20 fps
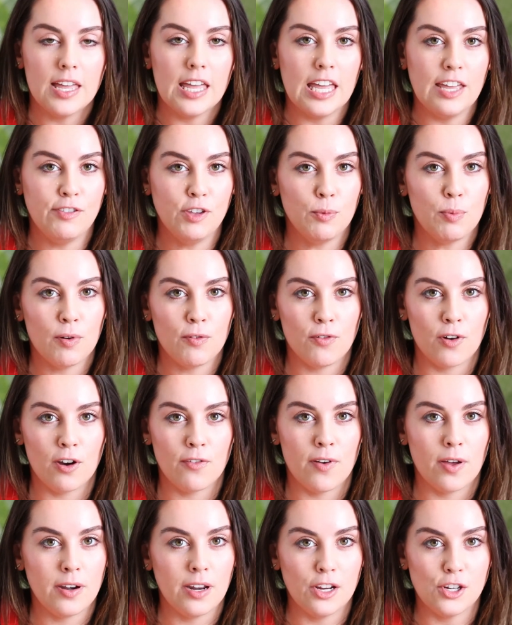If you prefer a
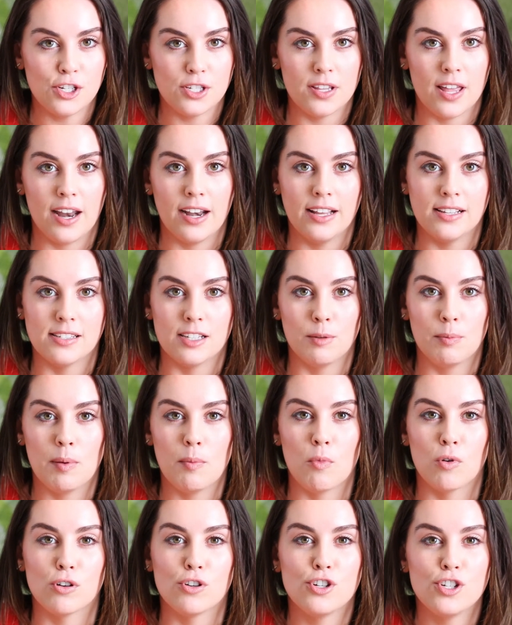foundation that is a little
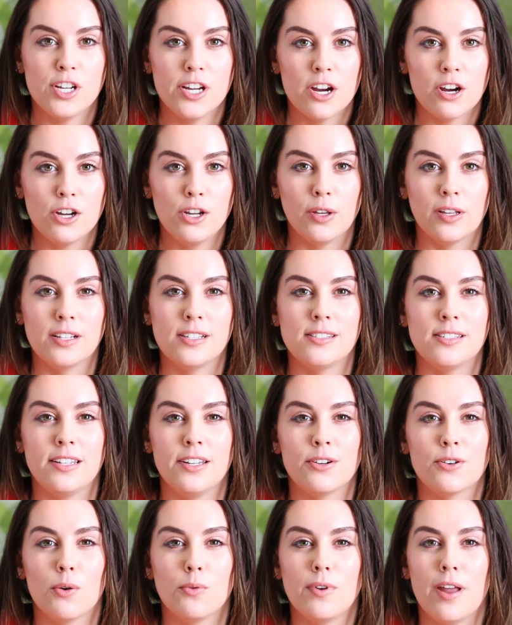bit more sheer, you can see
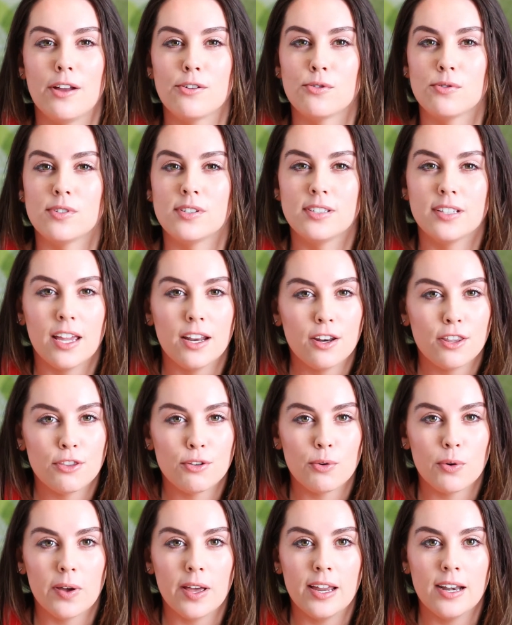your own natural skin
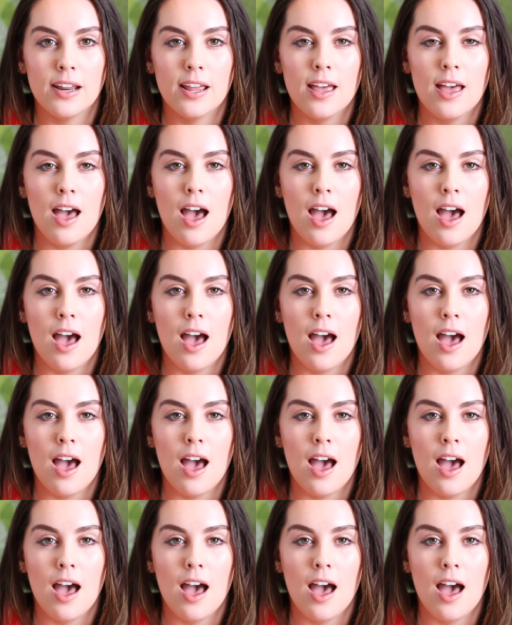through it,